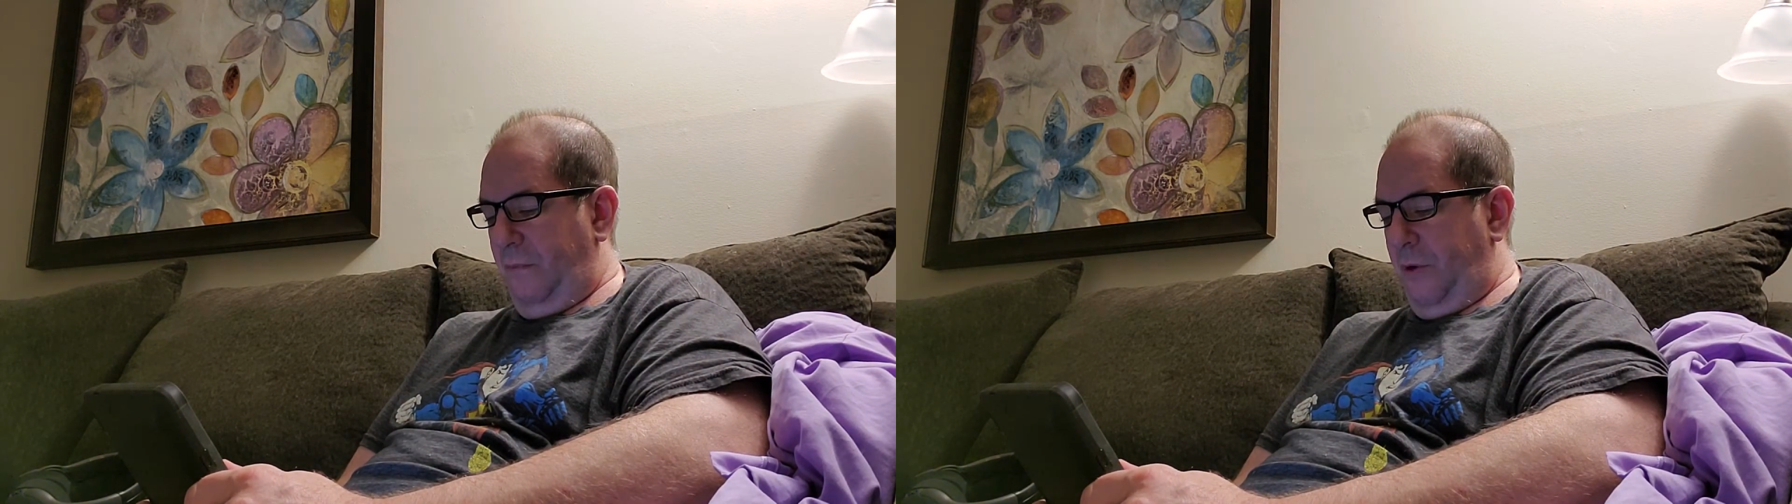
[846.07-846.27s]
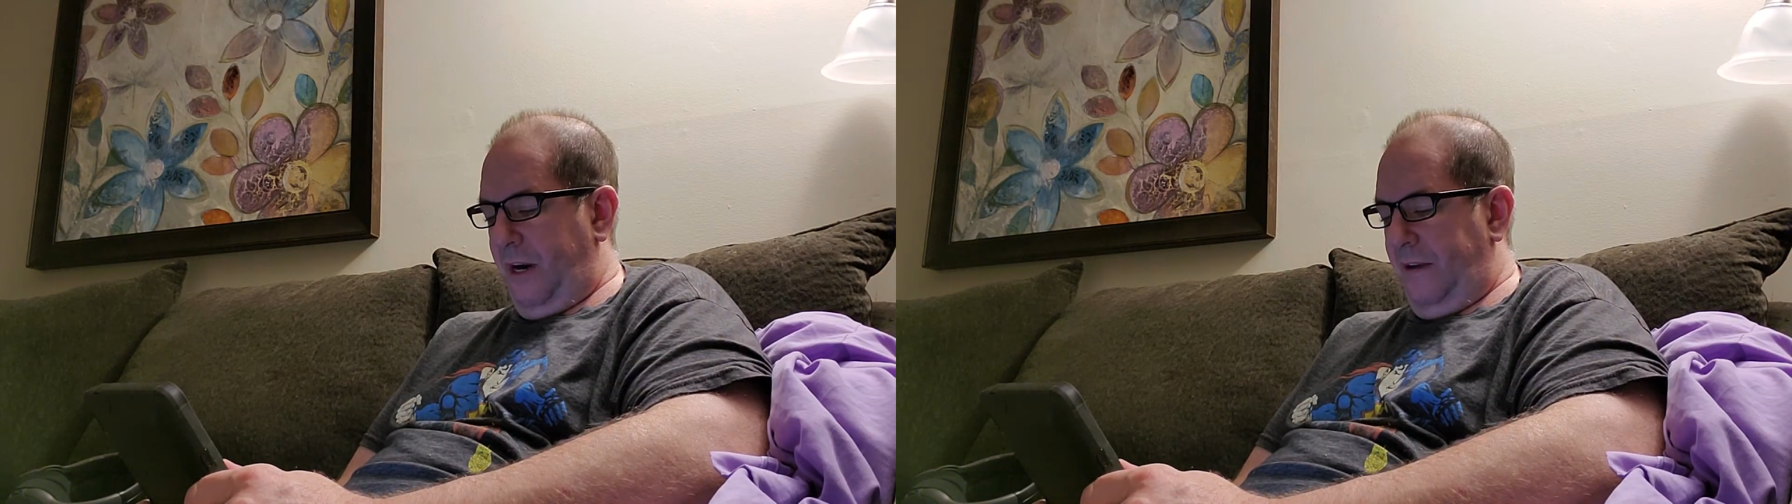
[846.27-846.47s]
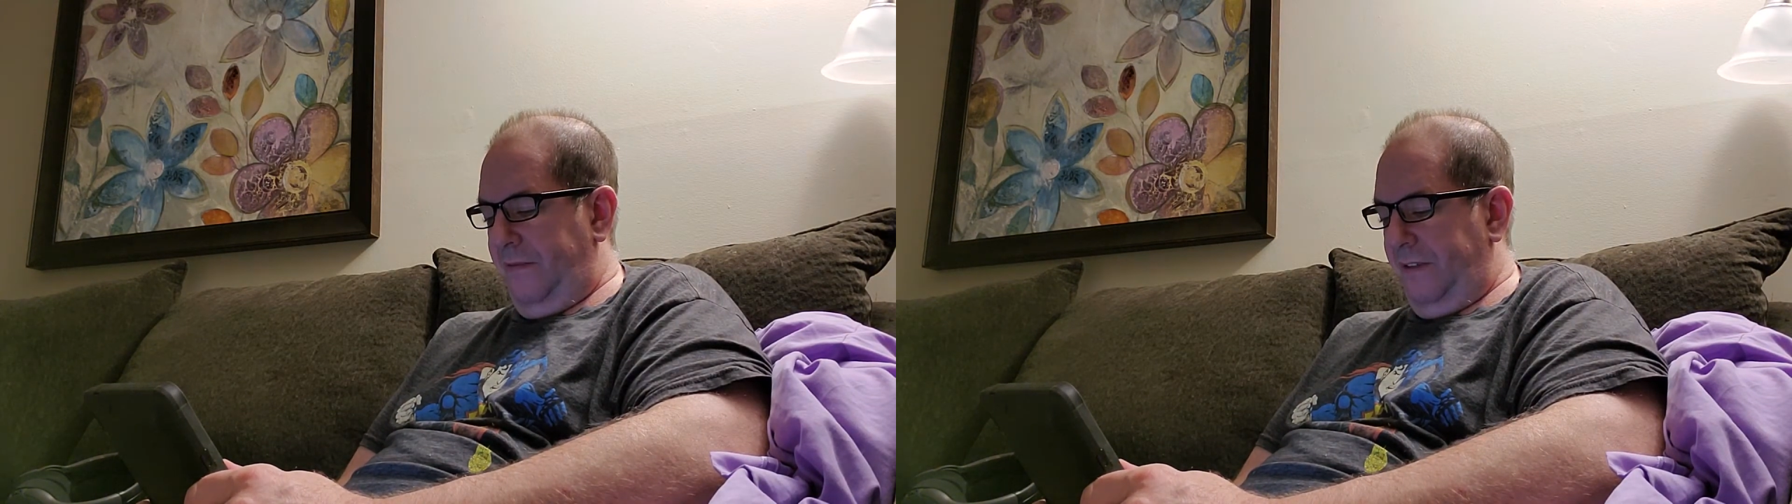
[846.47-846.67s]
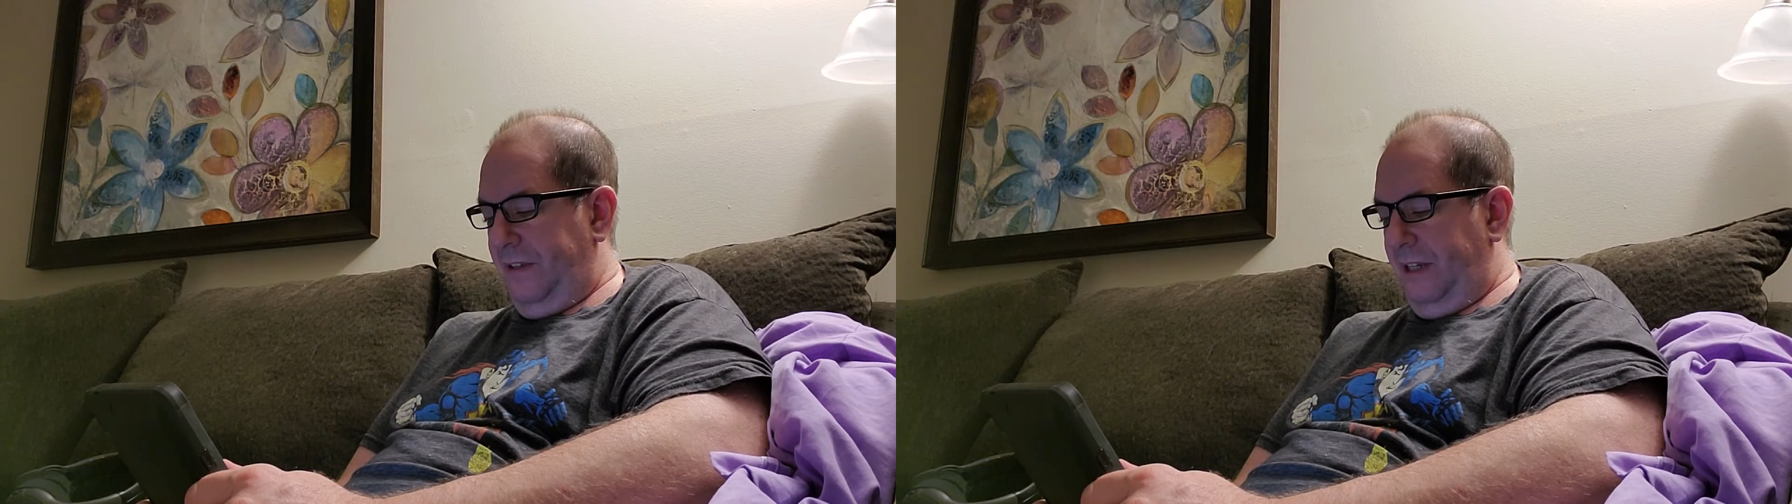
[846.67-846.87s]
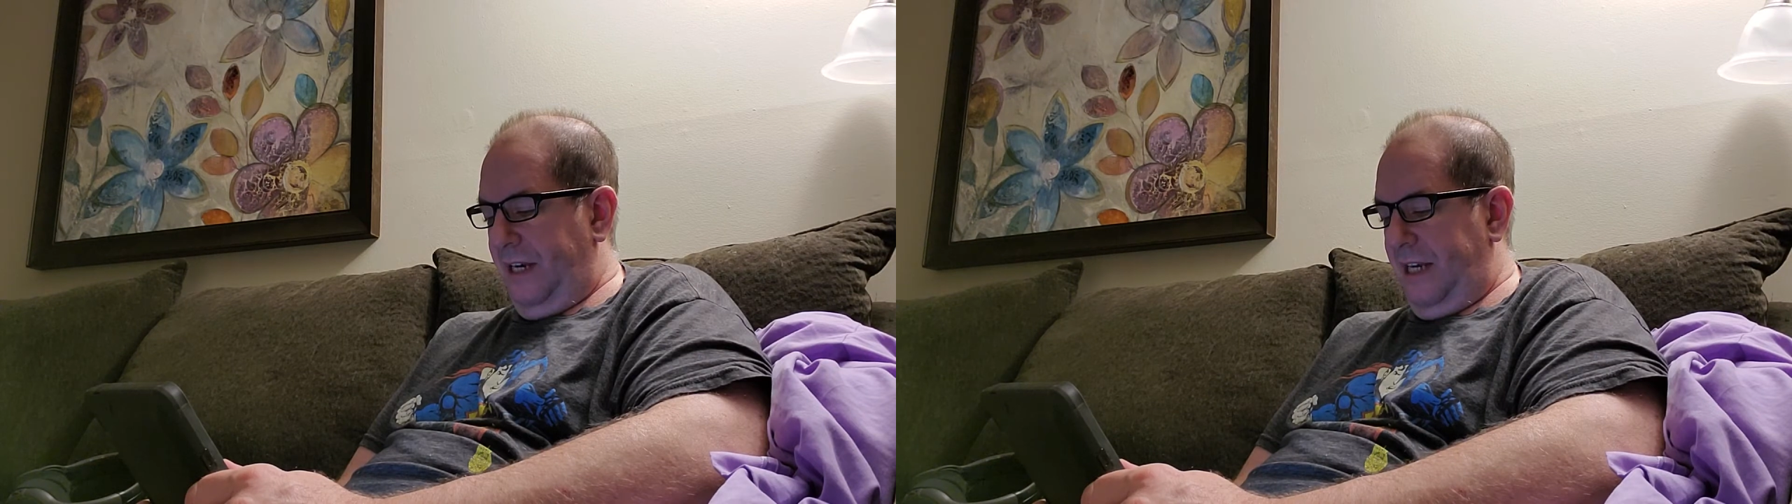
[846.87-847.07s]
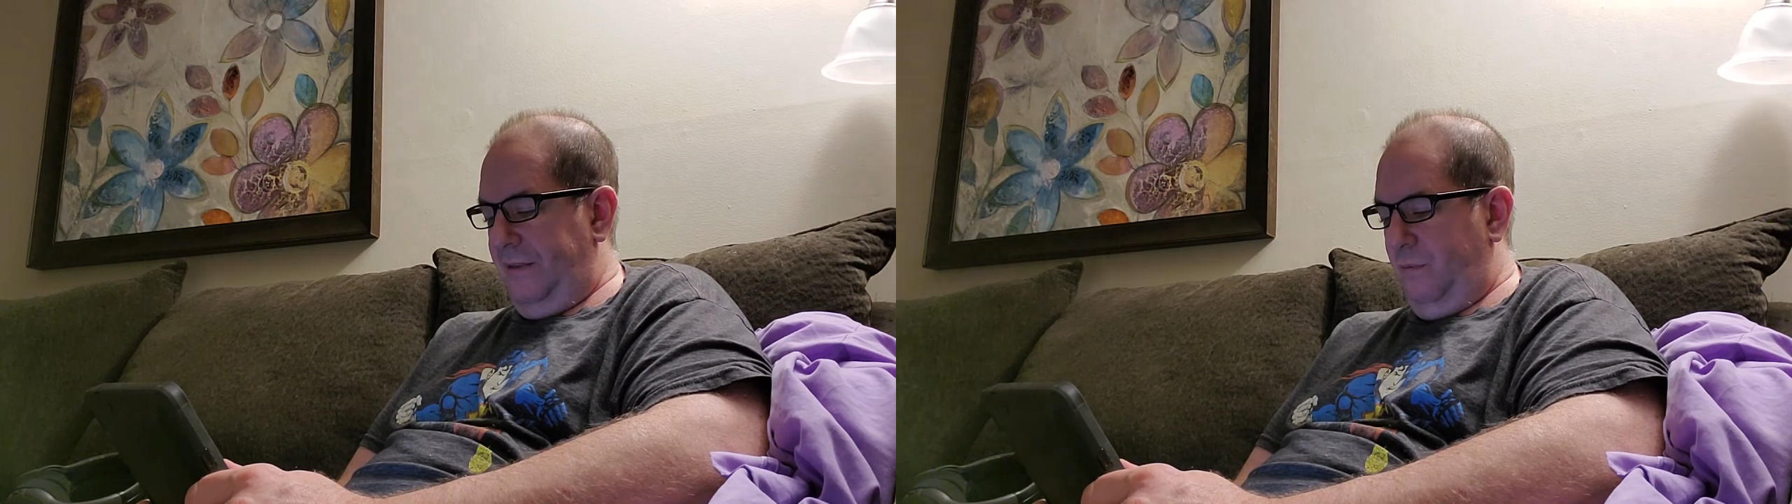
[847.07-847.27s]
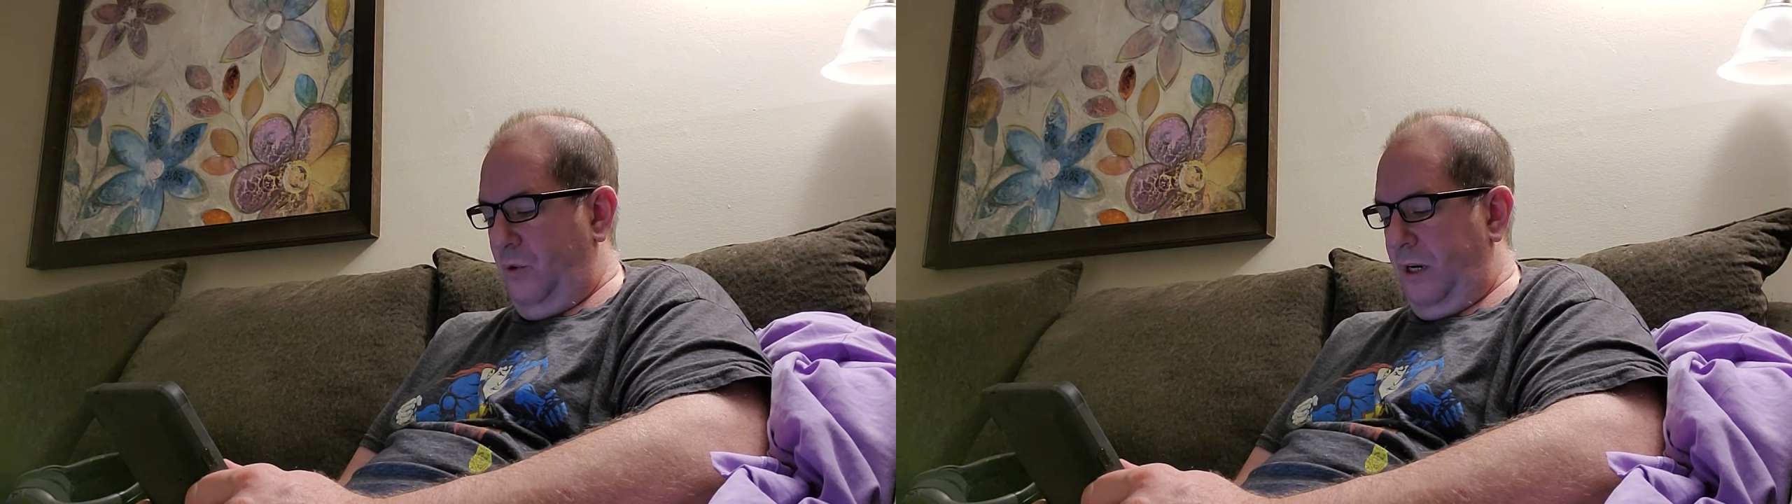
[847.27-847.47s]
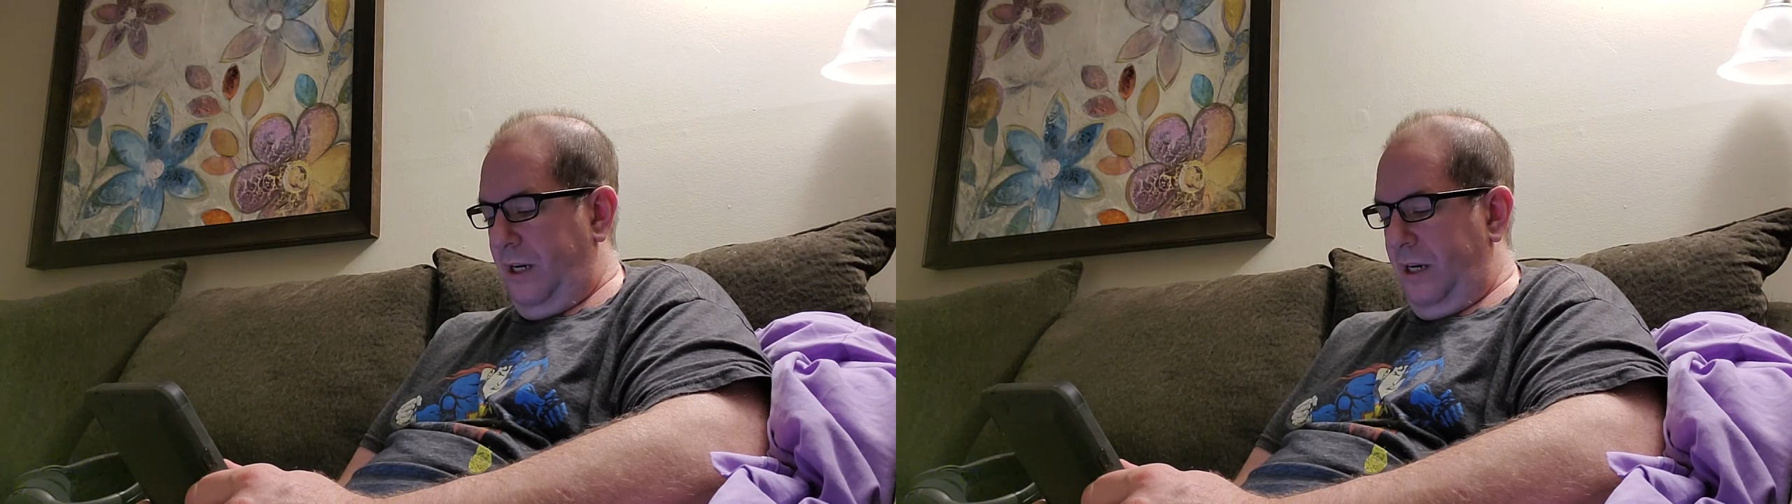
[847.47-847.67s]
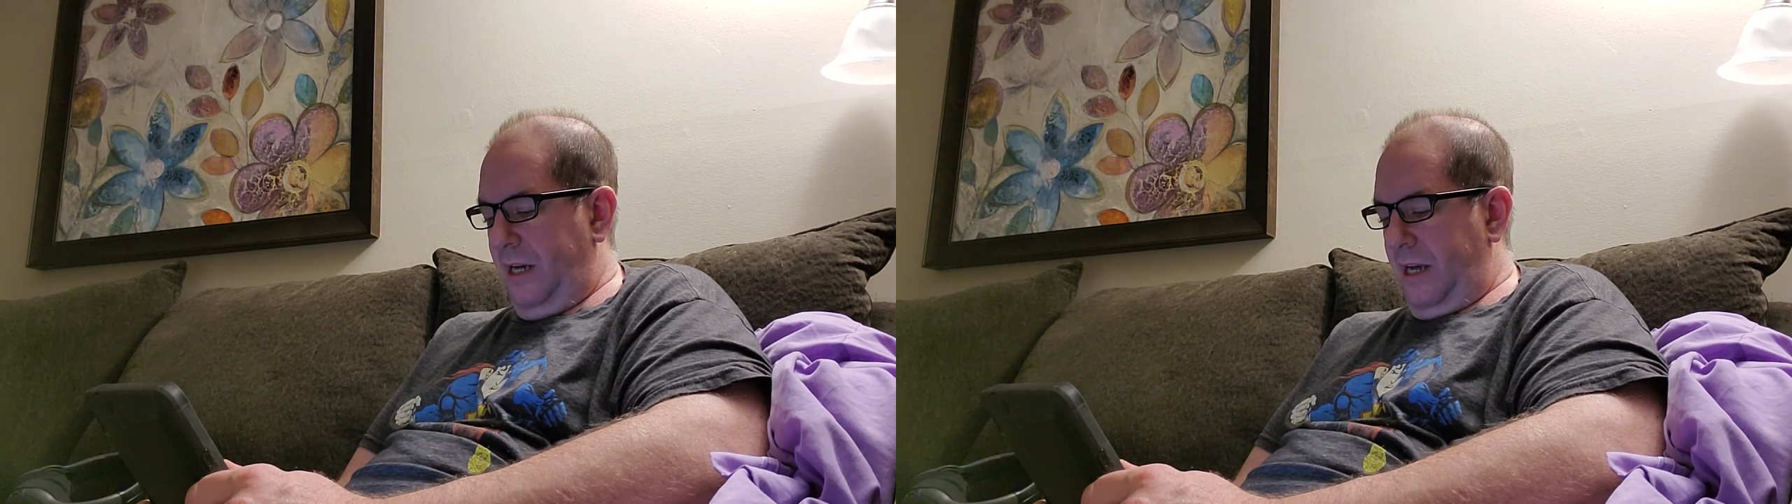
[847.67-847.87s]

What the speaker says: breakfast the next morning,